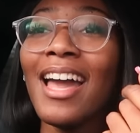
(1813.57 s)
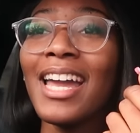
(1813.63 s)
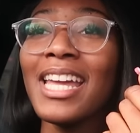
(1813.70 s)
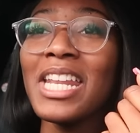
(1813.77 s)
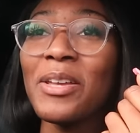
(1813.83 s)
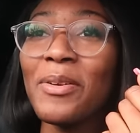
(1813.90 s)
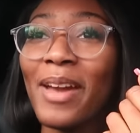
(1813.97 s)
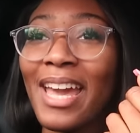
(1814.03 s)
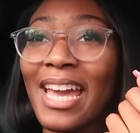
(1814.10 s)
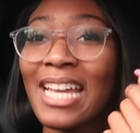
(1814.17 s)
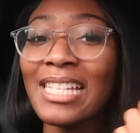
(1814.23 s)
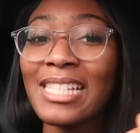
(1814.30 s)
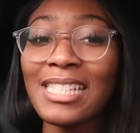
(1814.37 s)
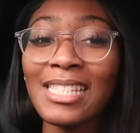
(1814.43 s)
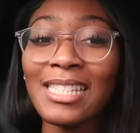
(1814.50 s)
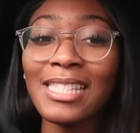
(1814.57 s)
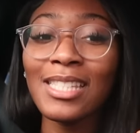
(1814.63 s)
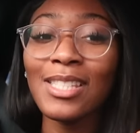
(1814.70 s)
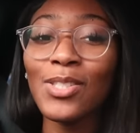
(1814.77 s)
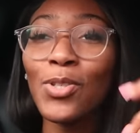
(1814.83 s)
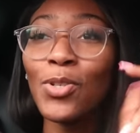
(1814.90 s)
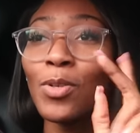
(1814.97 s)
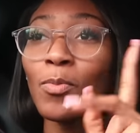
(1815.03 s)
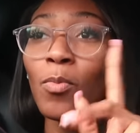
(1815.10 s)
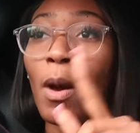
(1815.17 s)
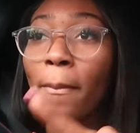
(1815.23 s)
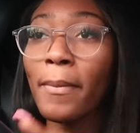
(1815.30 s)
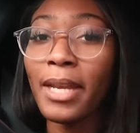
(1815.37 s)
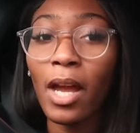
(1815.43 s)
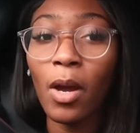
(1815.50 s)
Anyways,
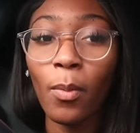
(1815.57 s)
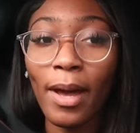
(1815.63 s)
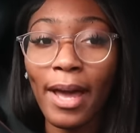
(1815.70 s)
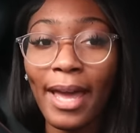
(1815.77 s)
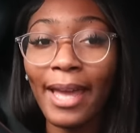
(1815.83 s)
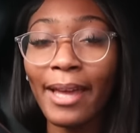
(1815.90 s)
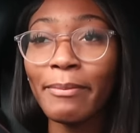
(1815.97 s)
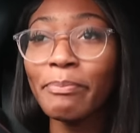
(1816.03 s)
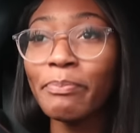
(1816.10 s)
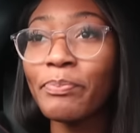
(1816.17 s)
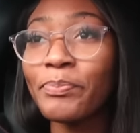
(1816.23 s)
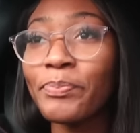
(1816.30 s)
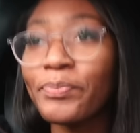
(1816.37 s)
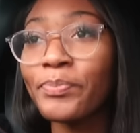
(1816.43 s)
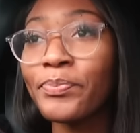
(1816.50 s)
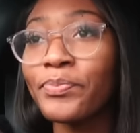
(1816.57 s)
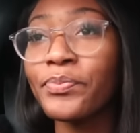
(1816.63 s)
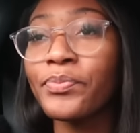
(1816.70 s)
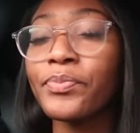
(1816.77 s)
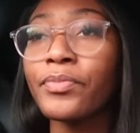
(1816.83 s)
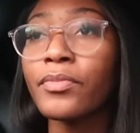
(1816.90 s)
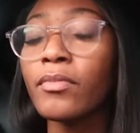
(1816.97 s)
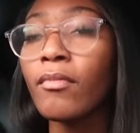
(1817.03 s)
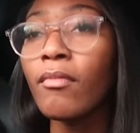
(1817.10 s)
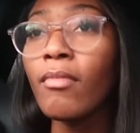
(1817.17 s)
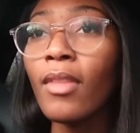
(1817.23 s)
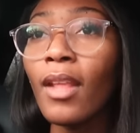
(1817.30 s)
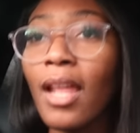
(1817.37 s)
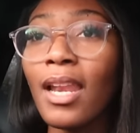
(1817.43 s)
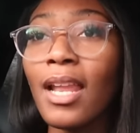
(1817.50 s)
1 minute away.
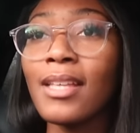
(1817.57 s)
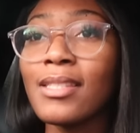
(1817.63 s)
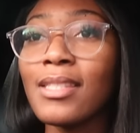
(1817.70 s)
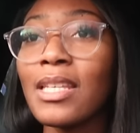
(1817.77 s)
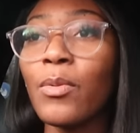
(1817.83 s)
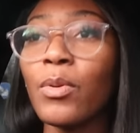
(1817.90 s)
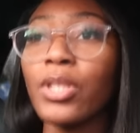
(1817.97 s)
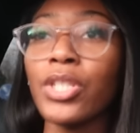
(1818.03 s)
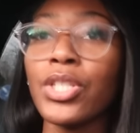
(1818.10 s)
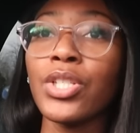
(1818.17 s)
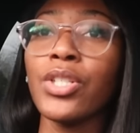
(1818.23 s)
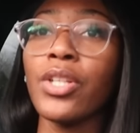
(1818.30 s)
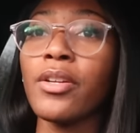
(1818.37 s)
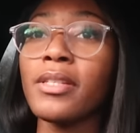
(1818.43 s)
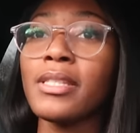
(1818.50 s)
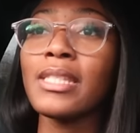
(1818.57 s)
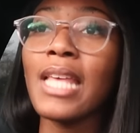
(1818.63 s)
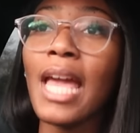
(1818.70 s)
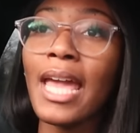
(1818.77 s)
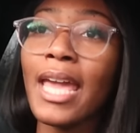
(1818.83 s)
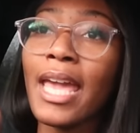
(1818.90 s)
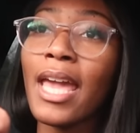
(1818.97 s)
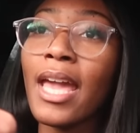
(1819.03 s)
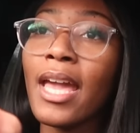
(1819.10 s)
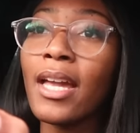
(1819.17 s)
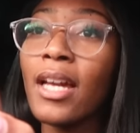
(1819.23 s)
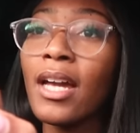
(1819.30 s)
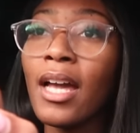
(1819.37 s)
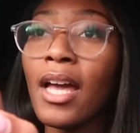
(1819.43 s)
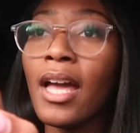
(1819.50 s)
Let's see what the studio is
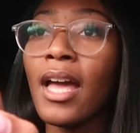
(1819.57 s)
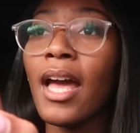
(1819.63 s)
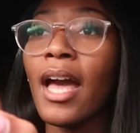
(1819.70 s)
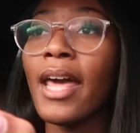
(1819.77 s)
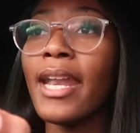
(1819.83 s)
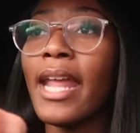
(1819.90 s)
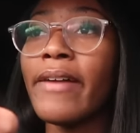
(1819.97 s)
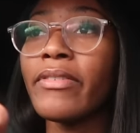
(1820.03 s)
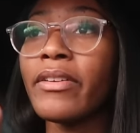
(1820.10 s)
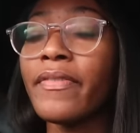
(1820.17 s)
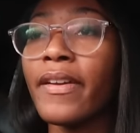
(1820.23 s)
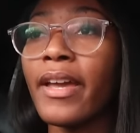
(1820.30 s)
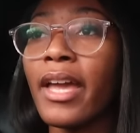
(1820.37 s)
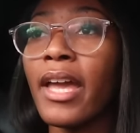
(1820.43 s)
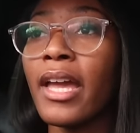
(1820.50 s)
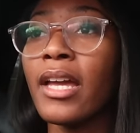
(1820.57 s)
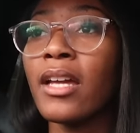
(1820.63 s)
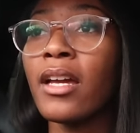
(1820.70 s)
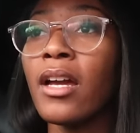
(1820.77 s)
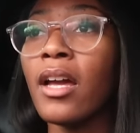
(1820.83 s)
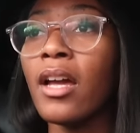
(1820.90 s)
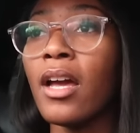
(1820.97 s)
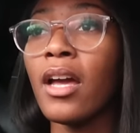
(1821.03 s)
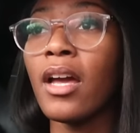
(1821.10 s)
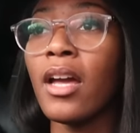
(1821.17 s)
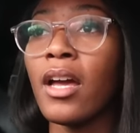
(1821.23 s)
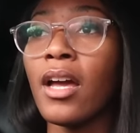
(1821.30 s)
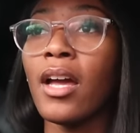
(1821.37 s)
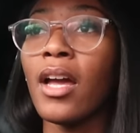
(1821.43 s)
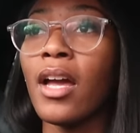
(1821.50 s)
saying and everything.
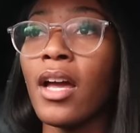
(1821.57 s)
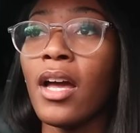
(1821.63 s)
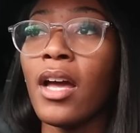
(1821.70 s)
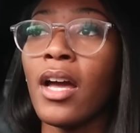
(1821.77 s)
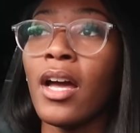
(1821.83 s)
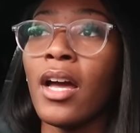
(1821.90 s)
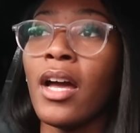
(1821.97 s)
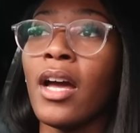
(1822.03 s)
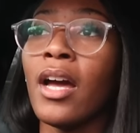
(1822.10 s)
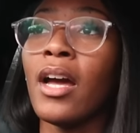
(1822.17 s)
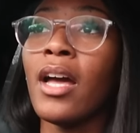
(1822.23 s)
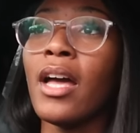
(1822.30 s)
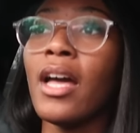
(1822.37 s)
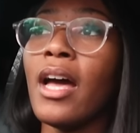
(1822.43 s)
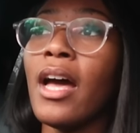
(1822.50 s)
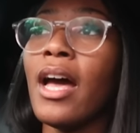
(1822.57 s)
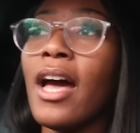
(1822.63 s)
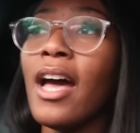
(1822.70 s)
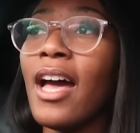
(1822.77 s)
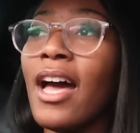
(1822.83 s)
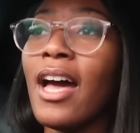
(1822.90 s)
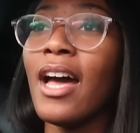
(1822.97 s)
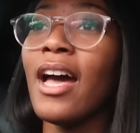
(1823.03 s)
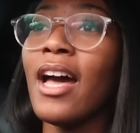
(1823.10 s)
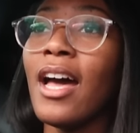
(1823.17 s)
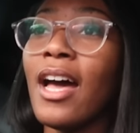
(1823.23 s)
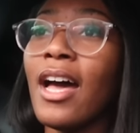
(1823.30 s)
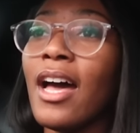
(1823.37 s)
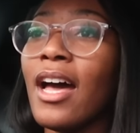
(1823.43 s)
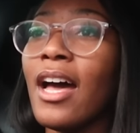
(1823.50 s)

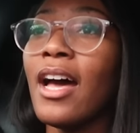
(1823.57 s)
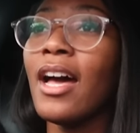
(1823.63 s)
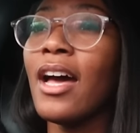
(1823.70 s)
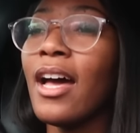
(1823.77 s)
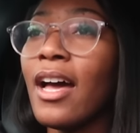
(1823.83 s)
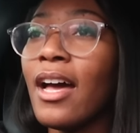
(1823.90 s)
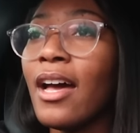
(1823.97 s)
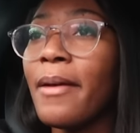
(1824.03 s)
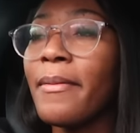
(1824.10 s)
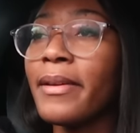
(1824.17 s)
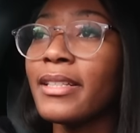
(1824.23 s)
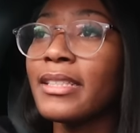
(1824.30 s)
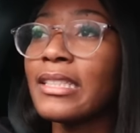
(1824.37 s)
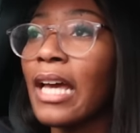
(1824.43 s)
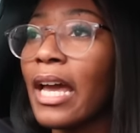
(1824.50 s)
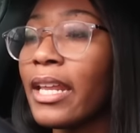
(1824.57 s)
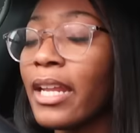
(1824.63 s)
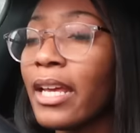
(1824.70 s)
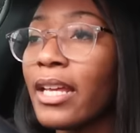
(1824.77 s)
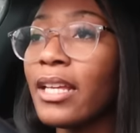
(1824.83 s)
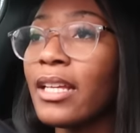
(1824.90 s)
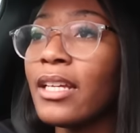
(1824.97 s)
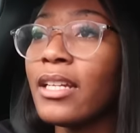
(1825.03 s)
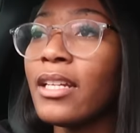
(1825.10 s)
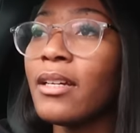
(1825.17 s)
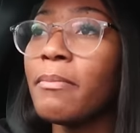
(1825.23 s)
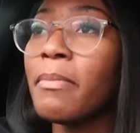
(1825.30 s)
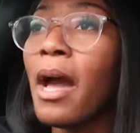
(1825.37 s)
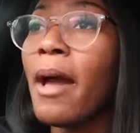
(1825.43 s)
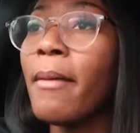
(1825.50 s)
I'm excited.
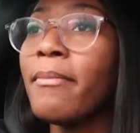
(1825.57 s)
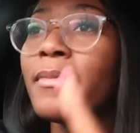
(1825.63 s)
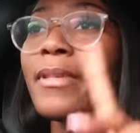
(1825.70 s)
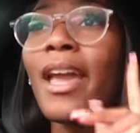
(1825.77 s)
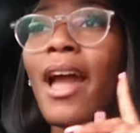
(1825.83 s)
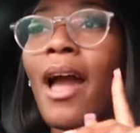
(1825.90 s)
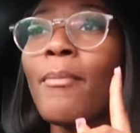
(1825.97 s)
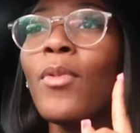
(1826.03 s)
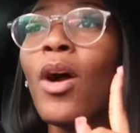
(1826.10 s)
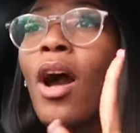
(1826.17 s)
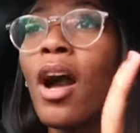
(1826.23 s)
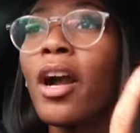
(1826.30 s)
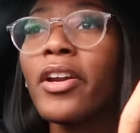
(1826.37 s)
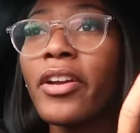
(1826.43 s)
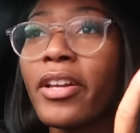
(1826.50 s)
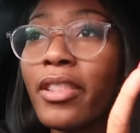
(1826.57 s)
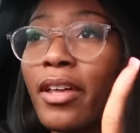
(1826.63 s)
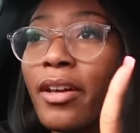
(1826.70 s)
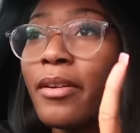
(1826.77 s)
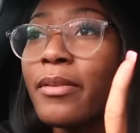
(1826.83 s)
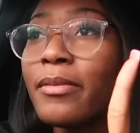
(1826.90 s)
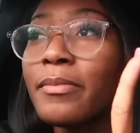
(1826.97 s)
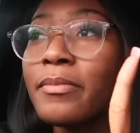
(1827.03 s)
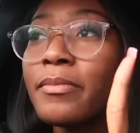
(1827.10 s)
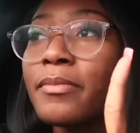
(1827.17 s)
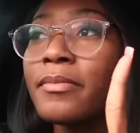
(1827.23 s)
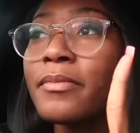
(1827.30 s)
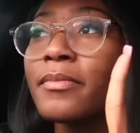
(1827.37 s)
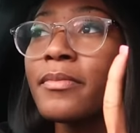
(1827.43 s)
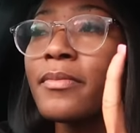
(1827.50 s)
But I'm not hungry though.
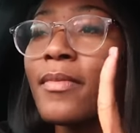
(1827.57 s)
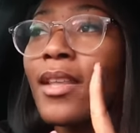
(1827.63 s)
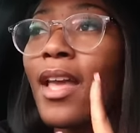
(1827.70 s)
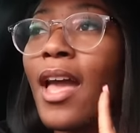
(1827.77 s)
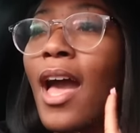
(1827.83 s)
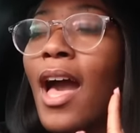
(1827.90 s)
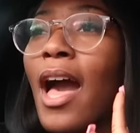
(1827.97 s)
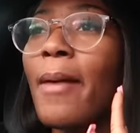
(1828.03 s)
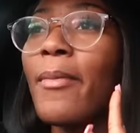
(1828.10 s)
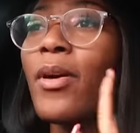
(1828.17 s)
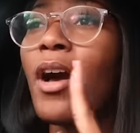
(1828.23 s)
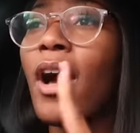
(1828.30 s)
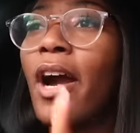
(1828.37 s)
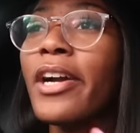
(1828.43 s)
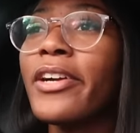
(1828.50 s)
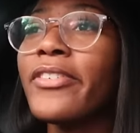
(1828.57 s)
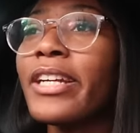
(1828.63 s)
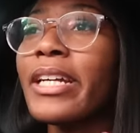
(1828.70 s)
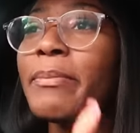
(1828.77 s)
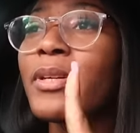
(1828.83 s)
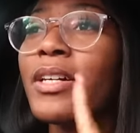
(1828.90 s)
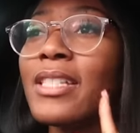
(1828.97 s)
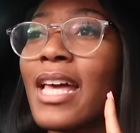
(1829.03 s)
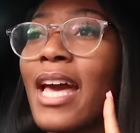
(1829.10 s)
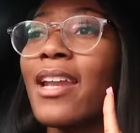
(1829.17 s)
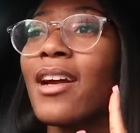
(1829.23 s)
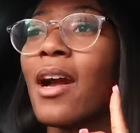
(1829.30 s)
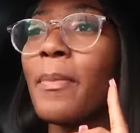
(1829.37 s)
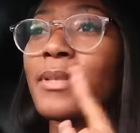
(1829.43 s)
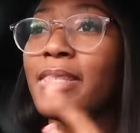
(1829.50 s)
I'm not hungry because I
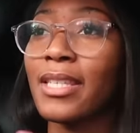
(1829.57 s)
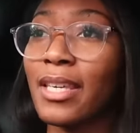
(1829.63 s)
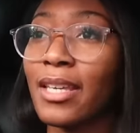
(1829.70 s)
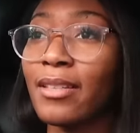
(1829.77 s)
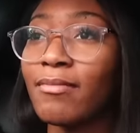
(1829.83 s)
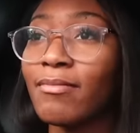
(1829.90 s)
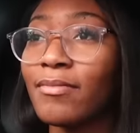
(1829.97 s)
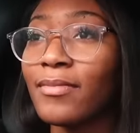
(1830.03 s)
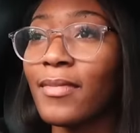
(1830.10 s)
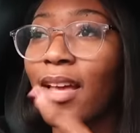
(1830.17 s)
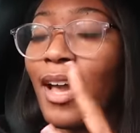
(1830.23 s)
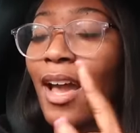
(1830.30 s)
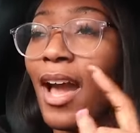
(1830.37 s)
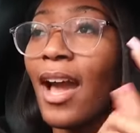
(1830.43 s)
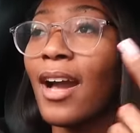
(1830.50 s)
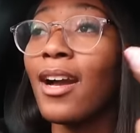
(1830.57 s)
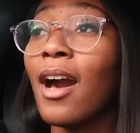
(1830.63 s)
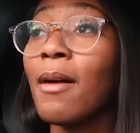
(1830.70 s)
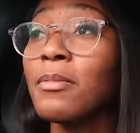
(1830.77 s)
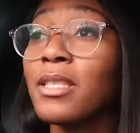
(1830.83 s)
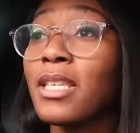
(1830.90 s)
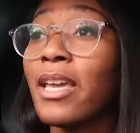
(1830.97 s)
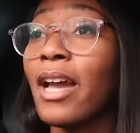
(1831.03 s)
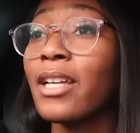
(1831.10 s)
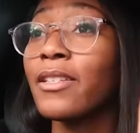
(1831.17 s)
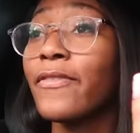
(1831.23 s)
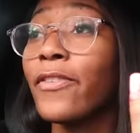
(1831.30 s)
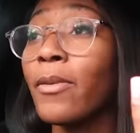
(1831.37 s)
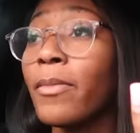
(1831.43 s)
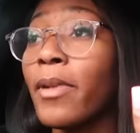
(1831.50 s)
had a cup of tea. And cups of tea
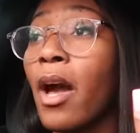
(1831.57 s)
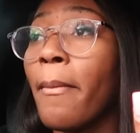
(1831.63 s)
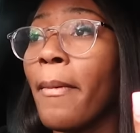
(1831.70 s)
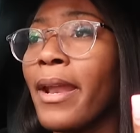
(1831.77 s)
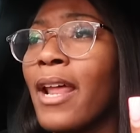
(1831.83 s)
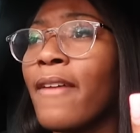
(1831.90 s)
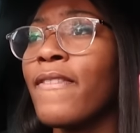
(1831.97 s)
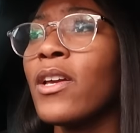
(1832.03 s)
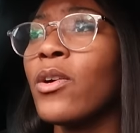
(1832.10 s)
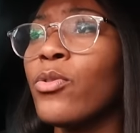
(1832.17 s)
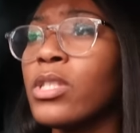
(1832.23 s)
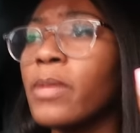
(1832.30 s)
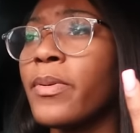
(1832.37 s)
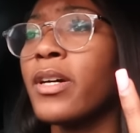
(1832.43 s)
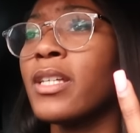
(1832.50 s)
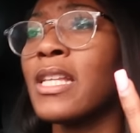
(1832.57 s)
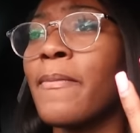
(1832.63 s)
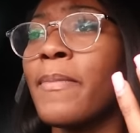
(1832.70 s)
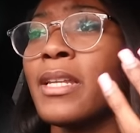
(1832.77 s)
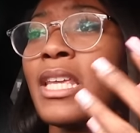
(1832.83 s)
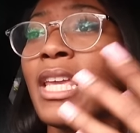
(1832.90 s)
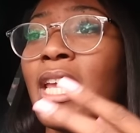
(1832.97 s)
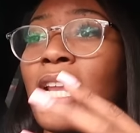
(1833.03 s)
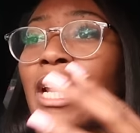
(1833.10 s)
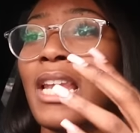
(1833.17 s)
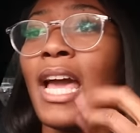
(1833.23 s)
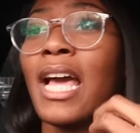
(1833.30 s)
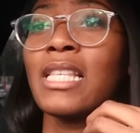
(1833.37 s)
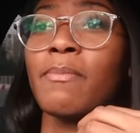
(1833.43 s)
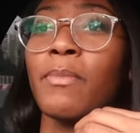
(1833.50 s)
actually fill me up. And I think also because I've been eating
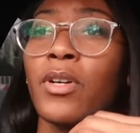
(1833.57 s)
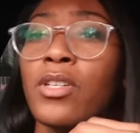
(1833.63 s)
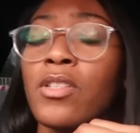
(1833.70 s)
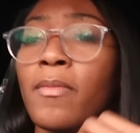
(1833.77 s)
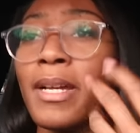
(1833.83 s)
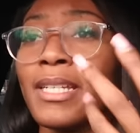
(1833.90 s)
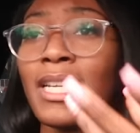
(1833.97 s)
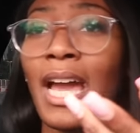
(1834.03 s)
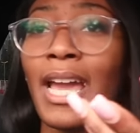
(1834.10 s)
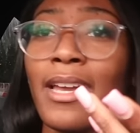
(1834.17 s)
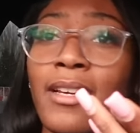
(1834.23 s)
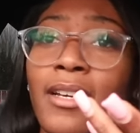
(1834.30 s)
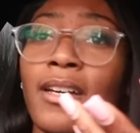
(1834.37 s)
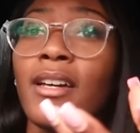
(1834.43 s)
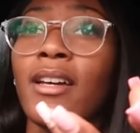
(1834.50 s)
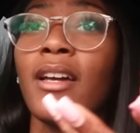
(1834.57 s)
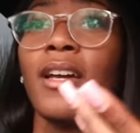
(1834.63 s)
less because of my diet,